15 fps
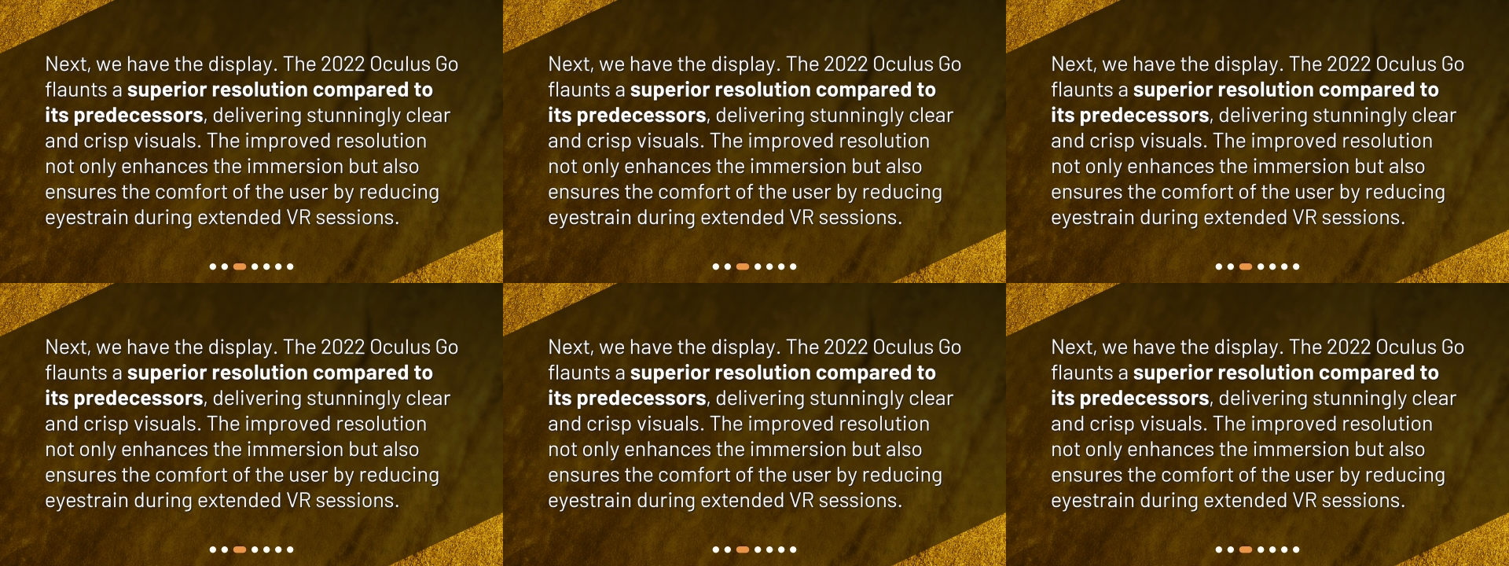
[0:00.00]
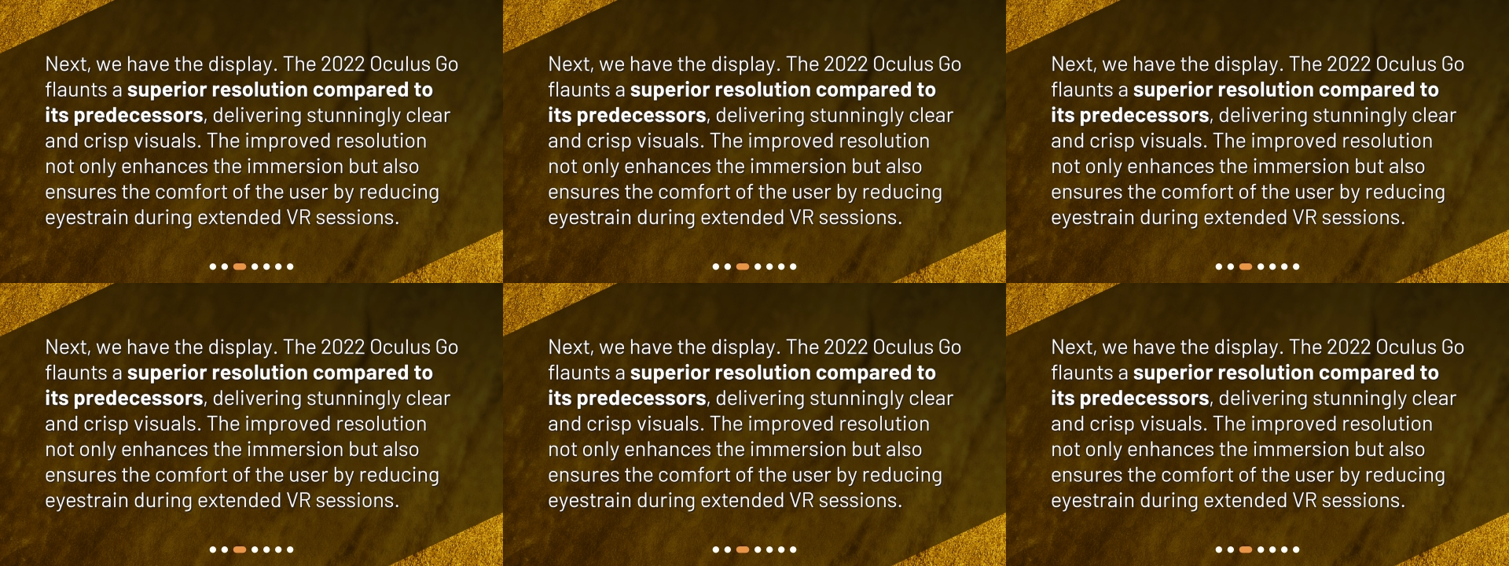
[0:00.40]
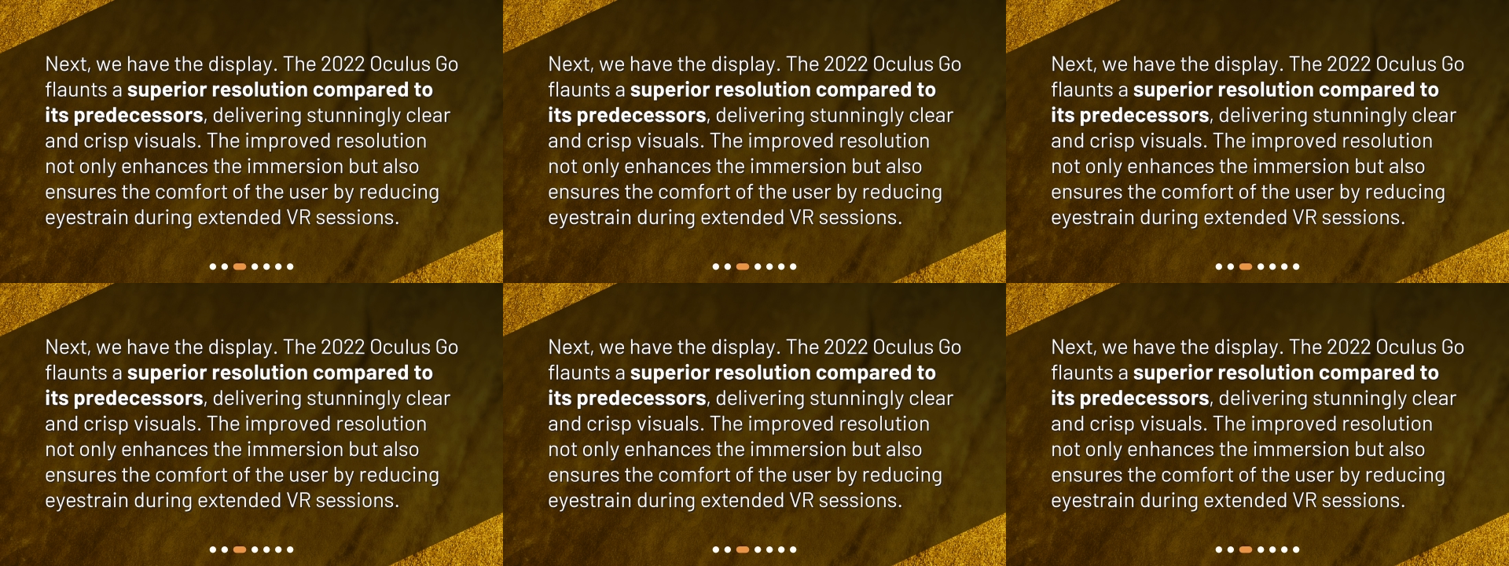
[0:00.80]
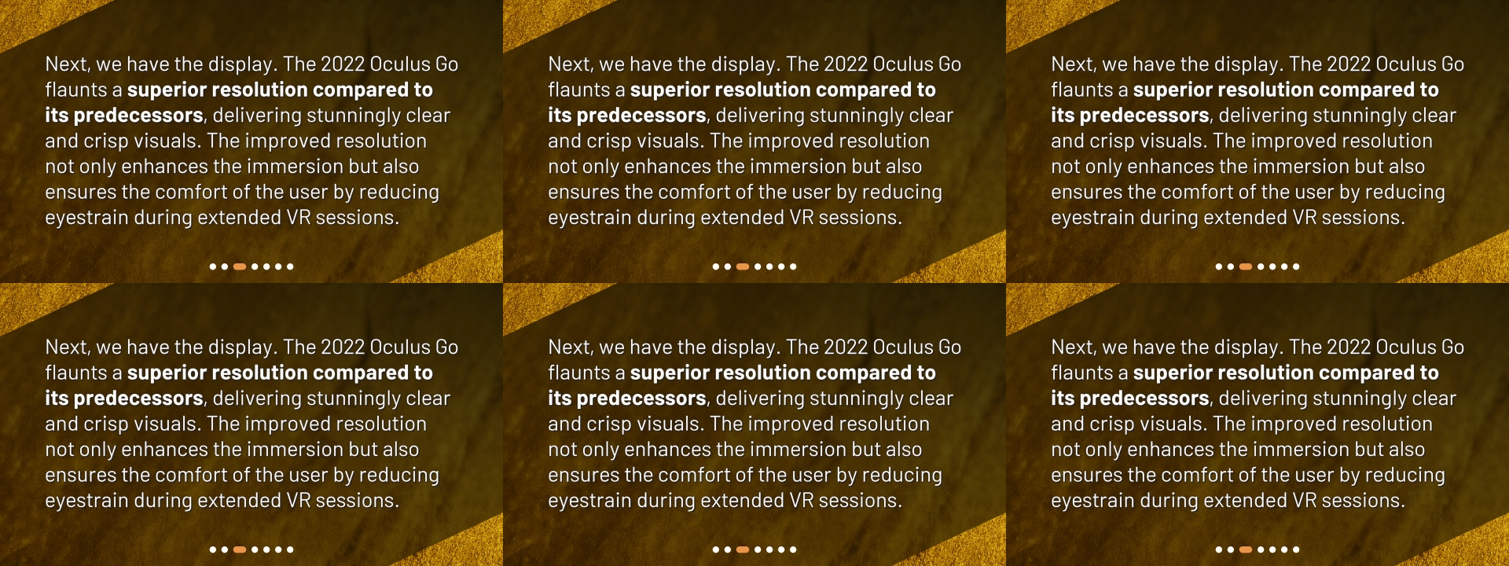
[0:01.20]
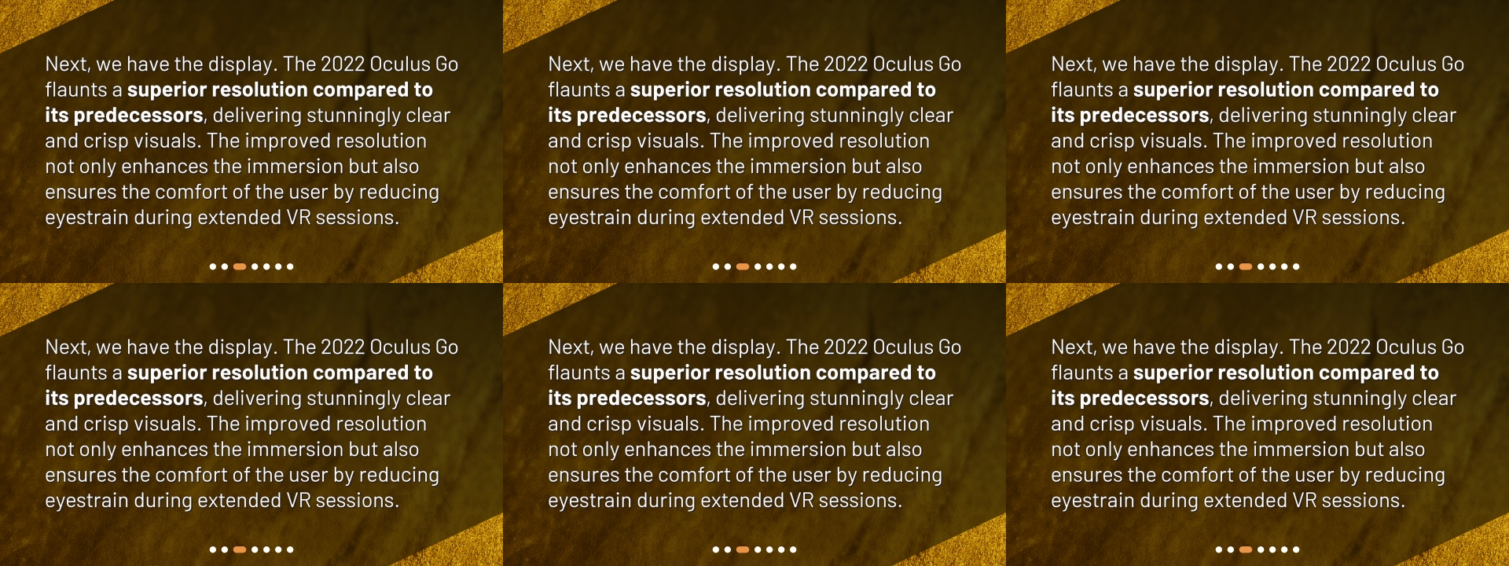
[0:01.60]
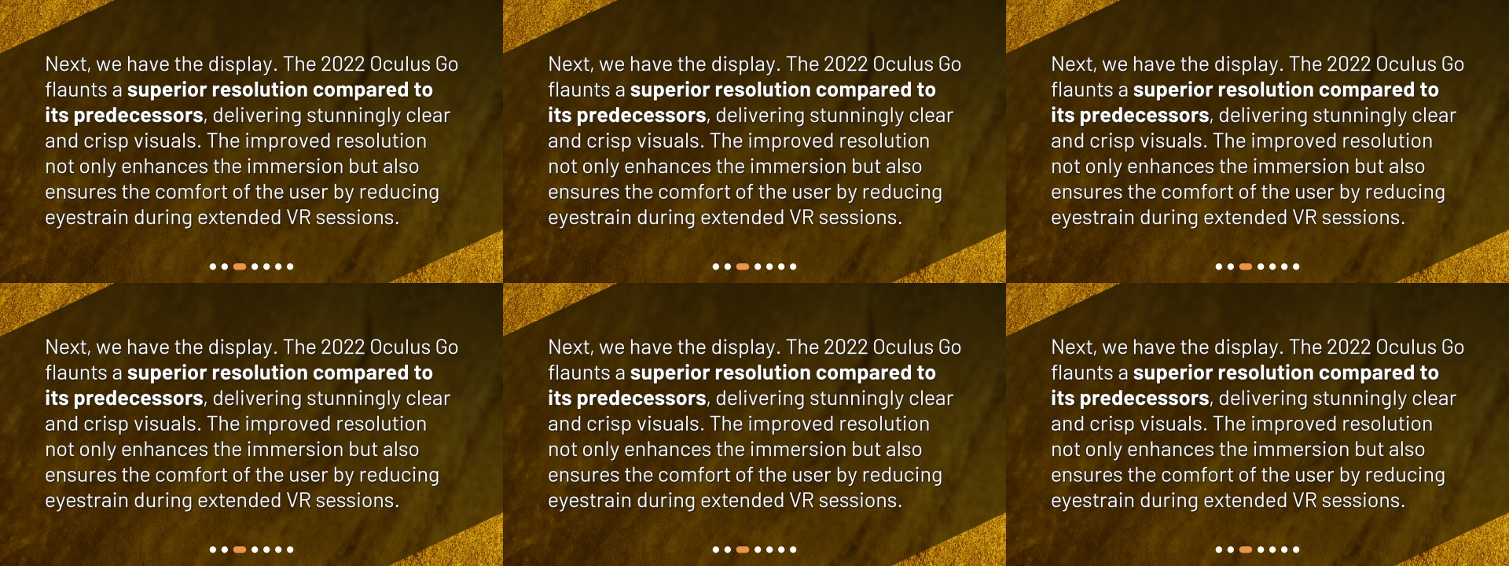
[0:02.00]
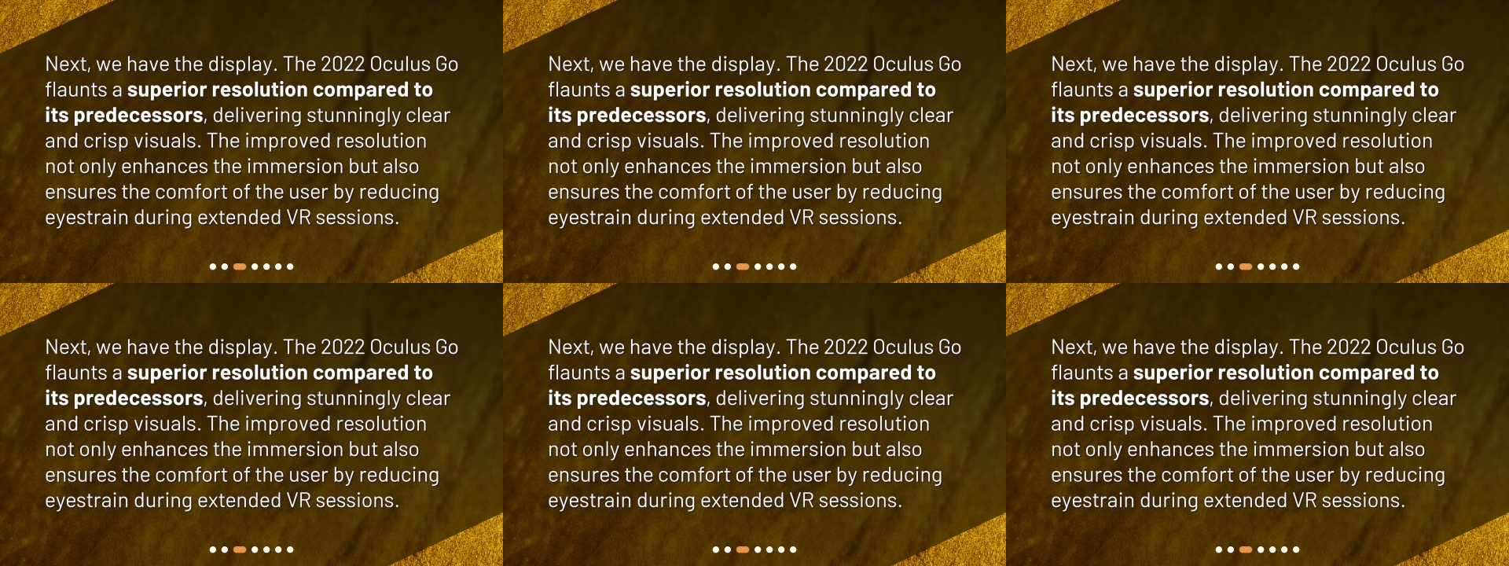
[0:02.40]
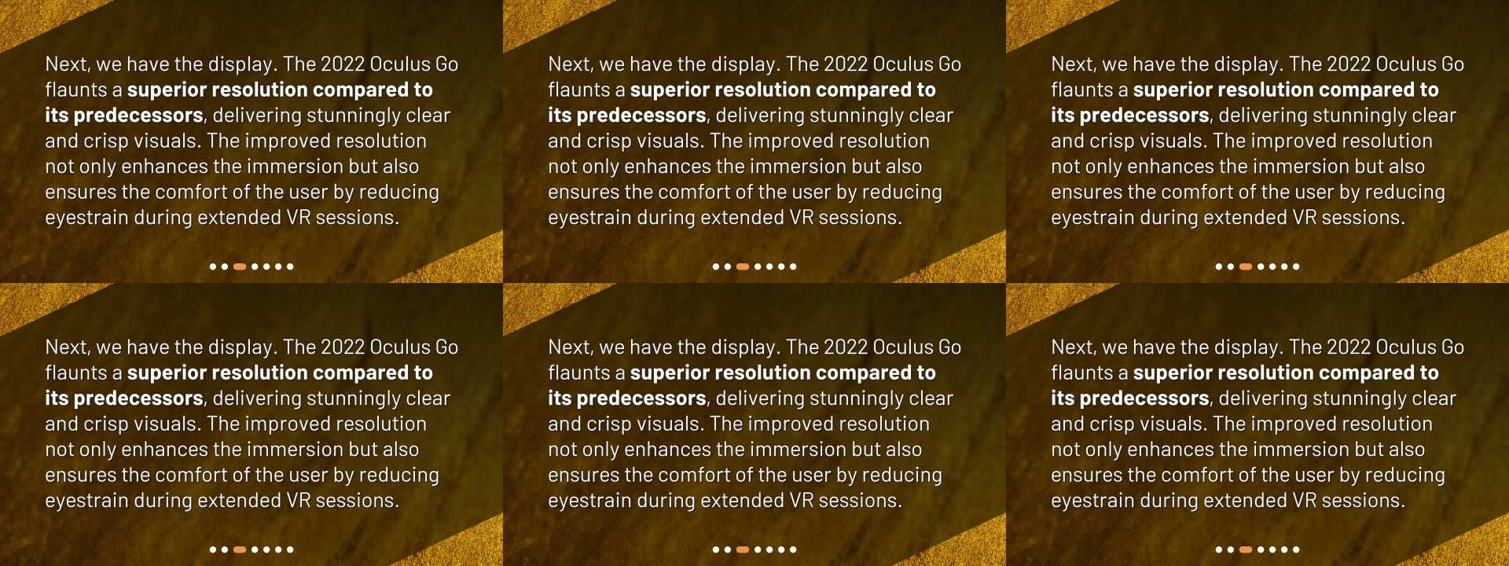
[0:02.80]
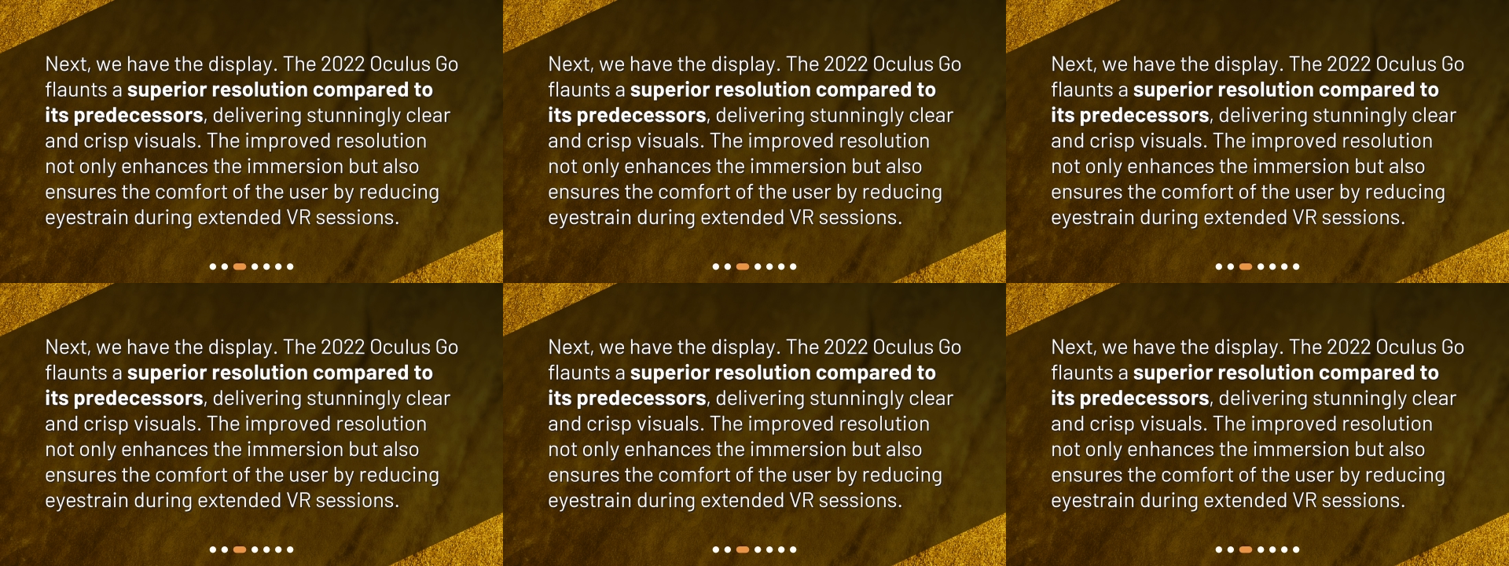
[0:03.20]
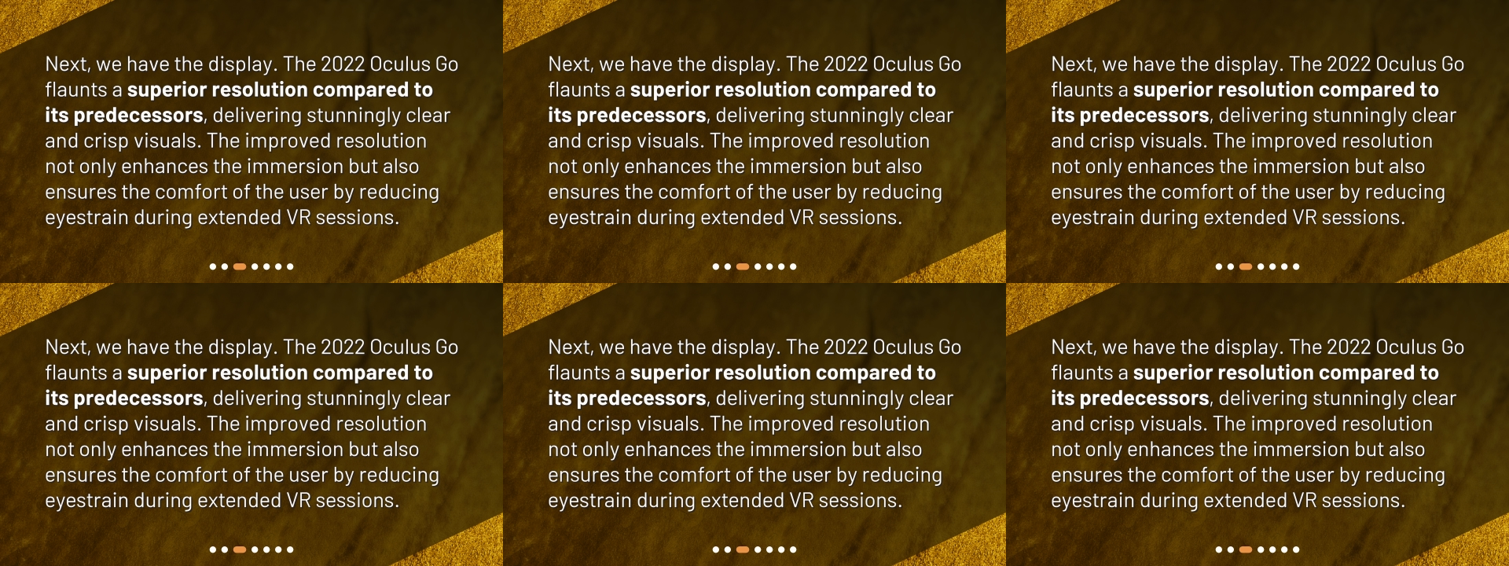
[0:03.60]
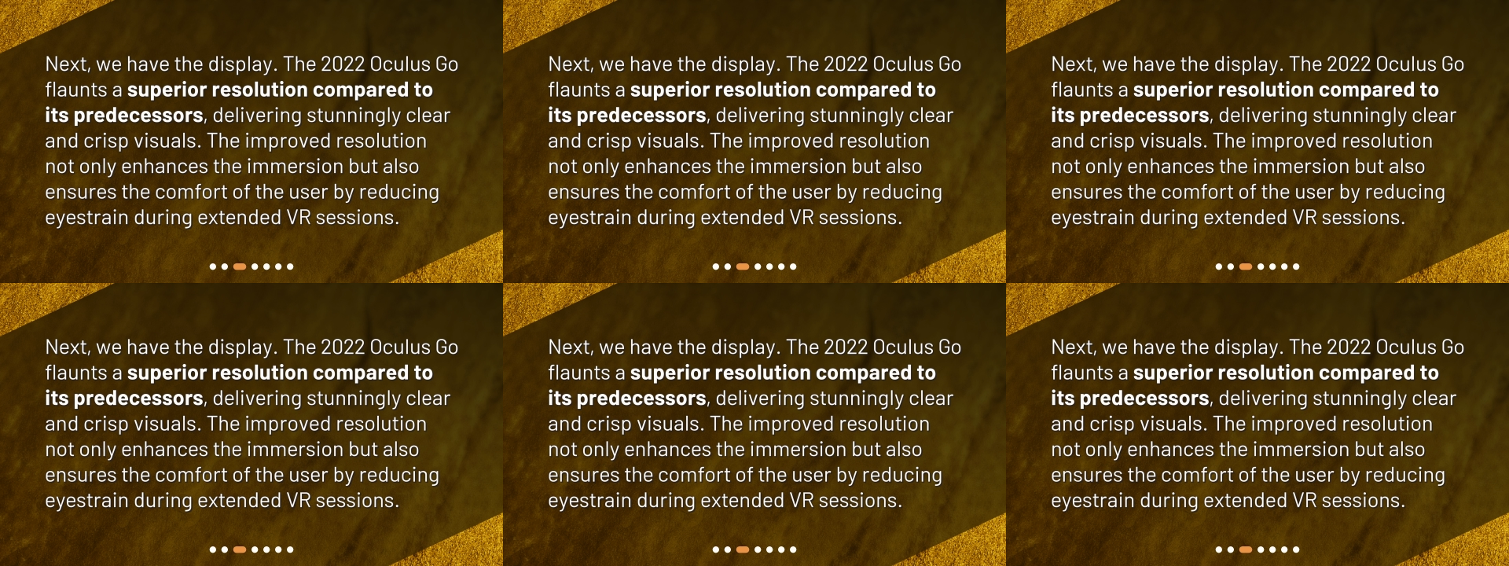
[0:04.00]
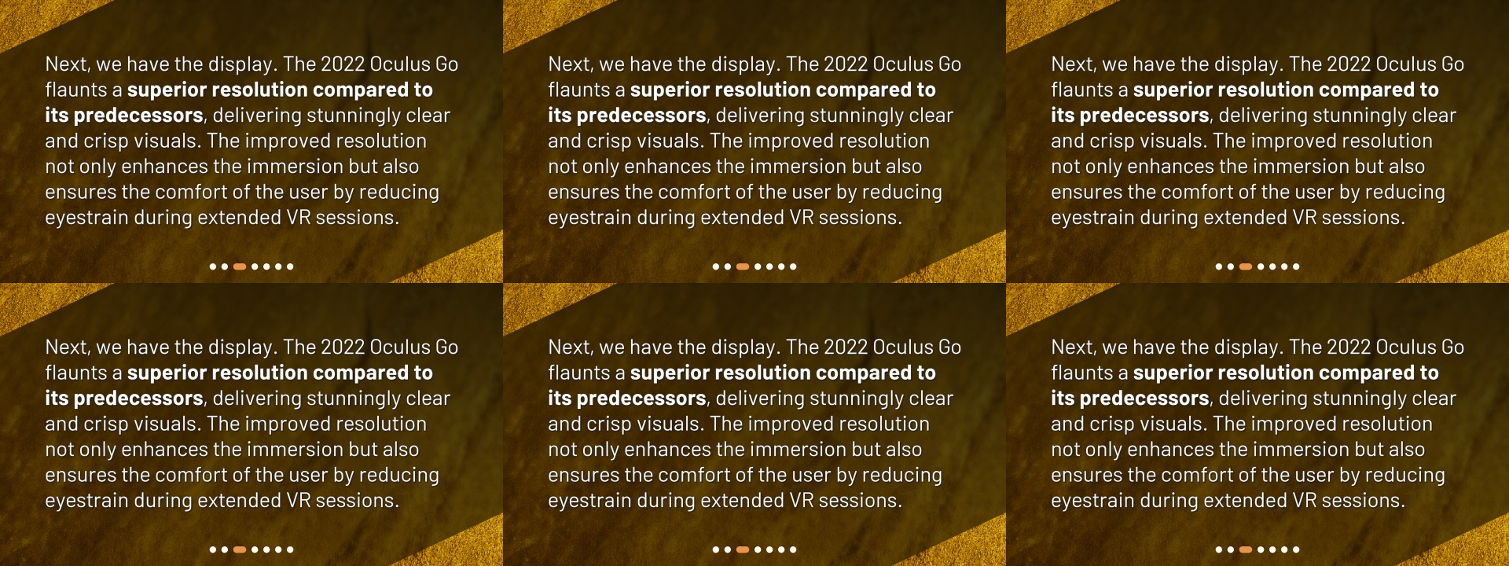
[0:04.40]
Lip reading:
Nobody's mouth can be seen.